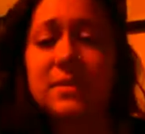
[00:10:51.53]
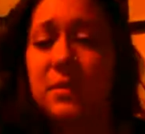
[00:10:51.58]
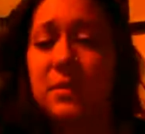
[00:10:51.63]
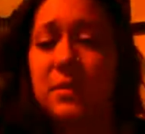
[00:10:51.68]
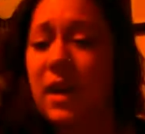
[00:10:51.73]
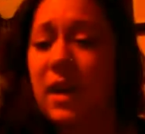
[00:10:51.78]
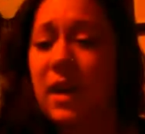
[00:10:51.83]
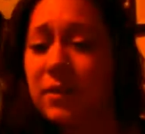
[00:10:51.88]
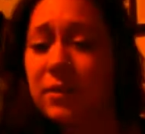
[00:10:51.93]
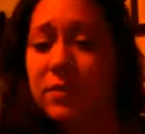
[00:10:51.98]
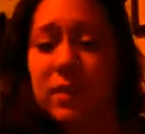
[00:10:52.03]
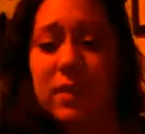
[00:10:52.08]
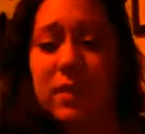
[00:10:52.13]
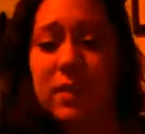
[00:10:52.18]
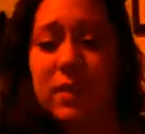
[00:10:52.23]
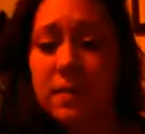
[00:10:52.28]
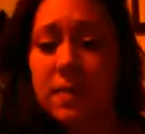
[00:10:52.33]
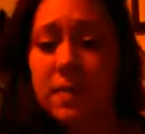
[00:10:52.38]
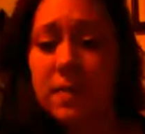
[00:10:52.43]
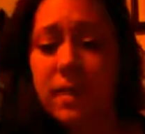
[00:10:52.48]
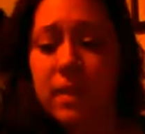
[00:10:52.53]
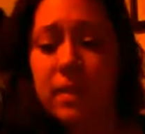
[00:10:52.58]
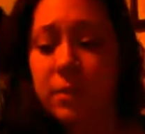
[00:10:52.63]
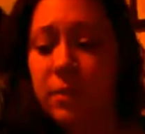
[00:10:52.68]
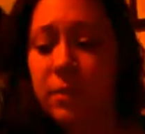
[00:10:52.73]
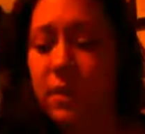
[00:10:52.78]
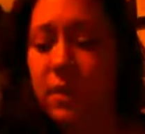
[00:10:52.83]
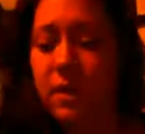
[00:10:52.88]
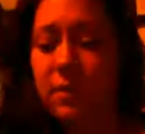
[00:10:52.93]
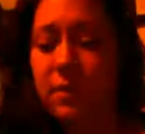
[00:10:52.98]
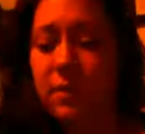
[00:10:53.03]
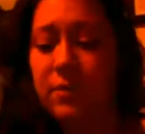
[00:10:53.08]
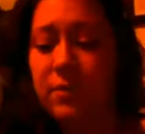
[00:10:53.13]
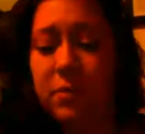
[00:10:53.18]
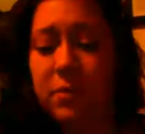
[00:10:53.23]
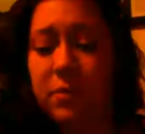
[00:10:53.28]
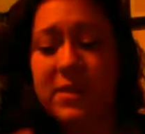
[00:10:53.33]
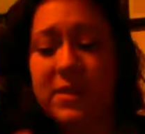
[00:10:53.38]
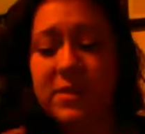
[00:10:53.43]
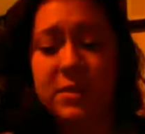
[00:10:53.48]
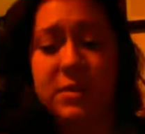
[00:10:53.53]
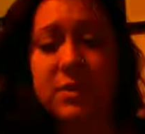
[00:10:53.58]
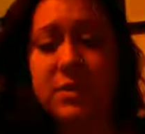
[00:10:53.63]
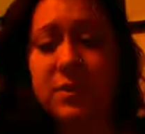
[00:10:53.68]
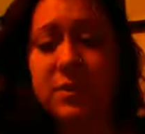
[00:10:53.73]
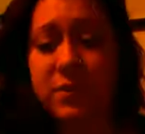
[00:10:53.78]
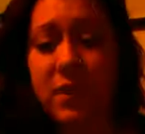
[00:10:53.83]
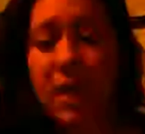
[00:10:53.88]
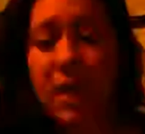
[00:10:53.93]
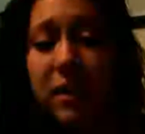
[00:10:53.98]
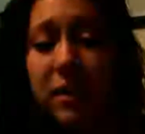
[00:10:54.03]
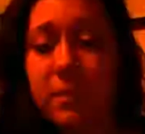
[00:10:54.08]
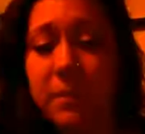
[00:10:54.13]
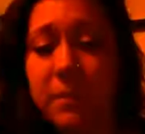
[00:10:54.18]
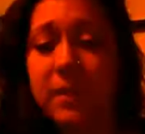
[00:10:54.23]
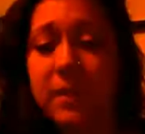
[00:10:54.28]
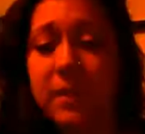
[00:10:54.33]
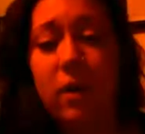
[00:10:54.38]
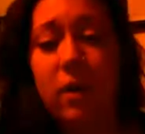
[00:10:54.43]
you have professional development,